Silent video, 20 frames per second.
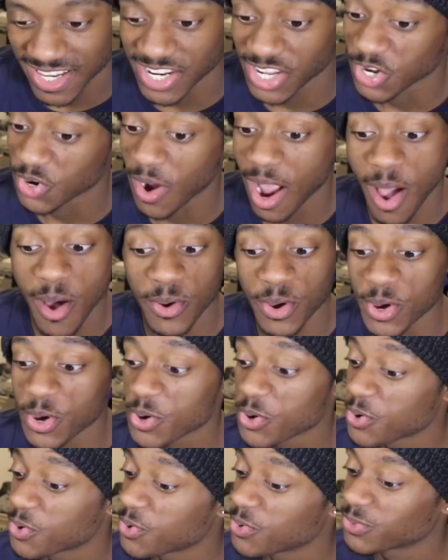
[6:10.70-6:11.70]
the crowd
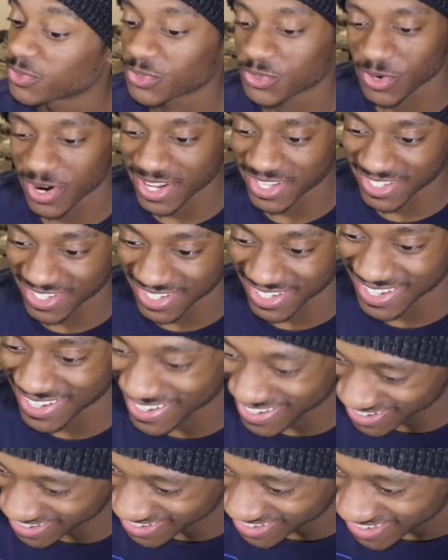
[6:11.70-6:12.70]
goes
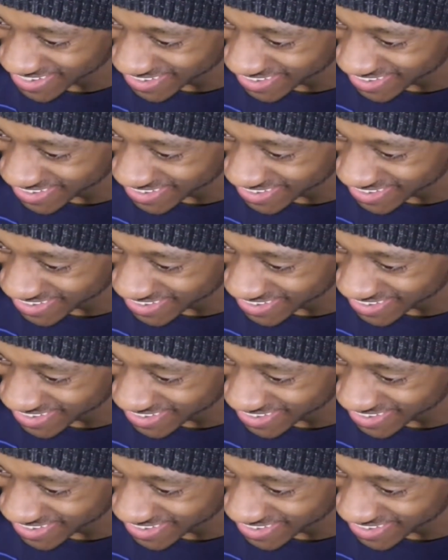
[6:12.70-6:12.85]
crazy.